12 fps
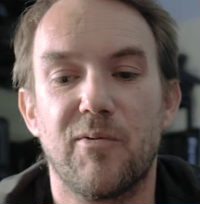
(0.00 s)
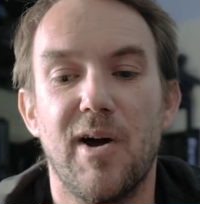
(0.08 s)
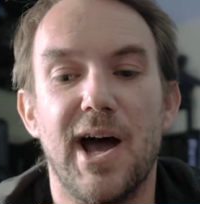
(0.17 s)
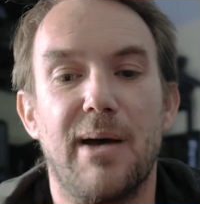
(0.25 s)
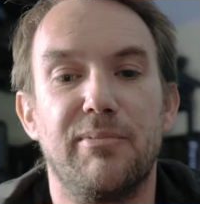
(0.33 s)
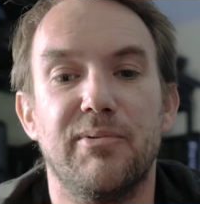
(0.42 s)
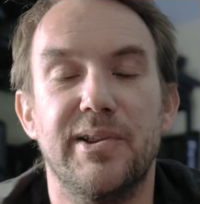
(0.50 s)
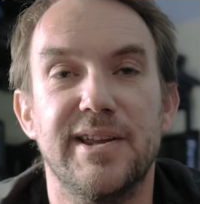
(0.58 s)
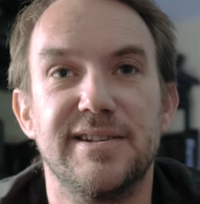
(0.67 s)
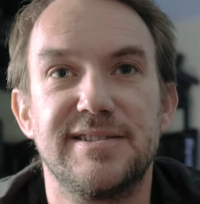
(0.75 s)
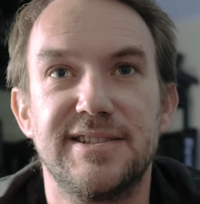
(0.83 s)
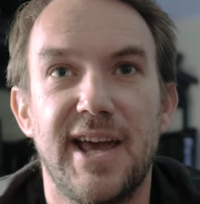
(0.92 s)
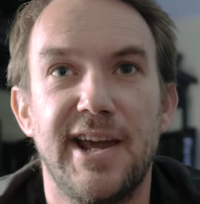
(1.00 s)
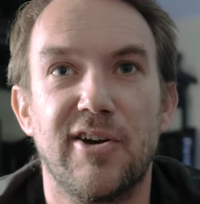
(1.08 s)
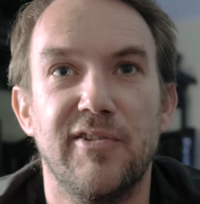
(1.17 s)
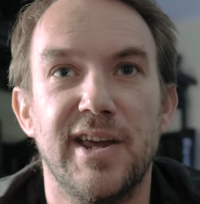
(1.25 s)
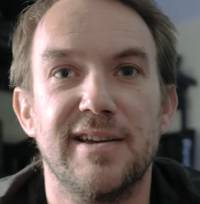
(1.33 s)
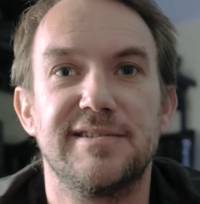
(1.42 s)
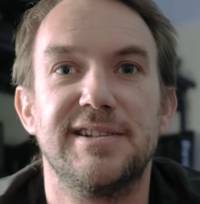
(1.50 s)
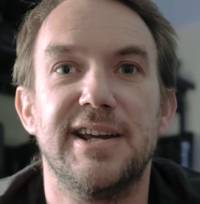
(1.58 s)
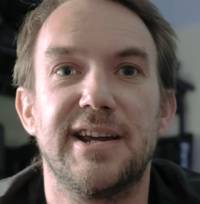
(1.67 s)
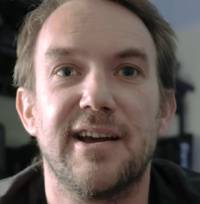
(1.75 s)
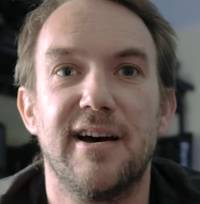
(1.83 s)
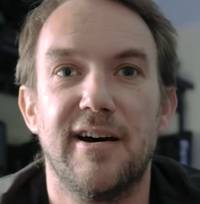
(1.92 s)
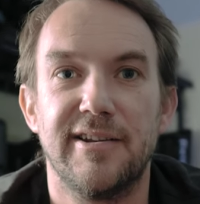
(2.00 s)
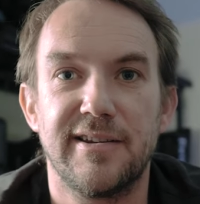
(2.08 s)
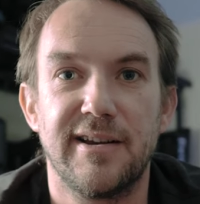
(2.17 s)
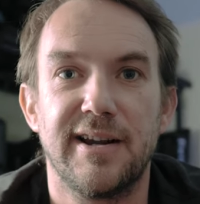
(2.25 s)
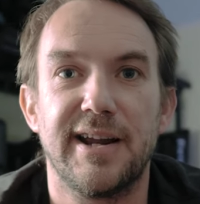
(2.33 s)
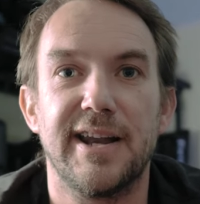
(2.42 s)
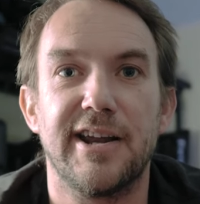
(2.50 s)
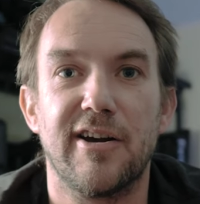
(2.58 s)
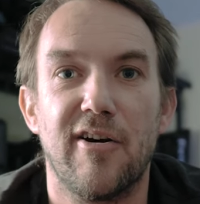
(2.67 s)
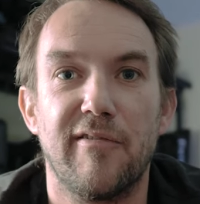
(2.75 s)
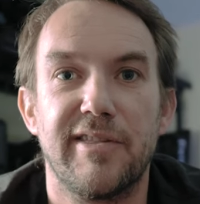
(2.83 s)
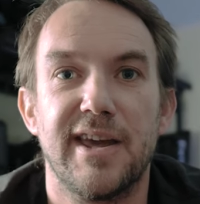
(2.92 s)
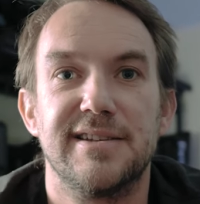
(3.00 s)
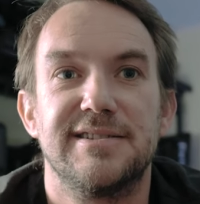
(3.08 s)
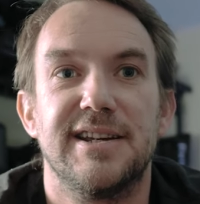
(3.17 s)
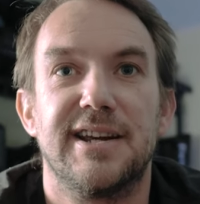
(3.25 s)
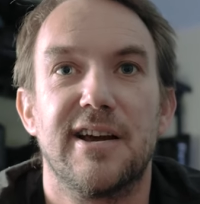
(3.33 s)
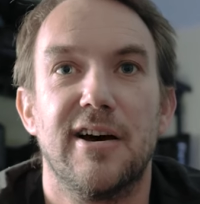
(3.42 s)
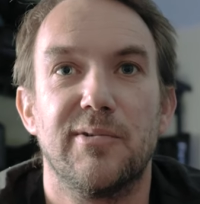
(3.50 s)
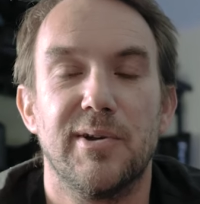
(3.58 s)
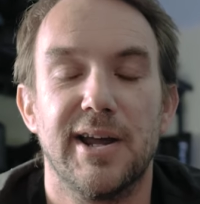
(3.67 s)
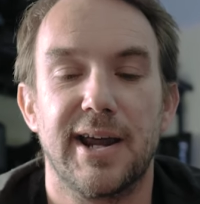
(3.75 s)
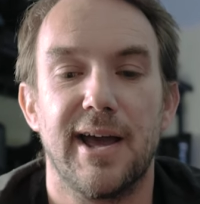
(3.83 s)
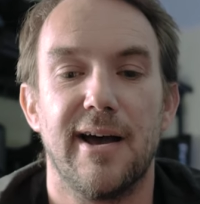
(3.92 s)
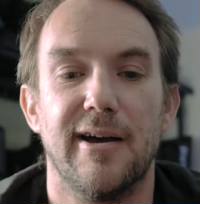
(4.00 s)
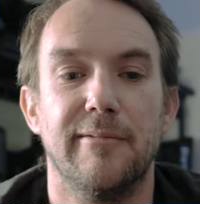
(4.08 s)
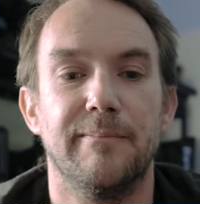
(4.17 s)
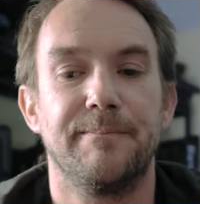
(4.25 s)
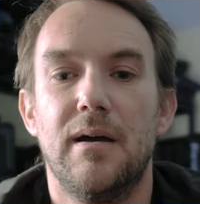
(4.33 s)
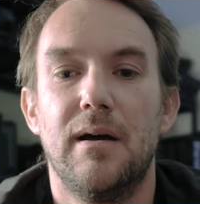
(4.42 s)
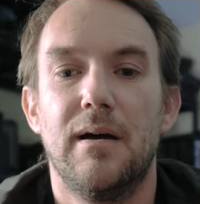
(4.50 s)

quite happy with it staying on the SD card and getting it off the SD card when I get home.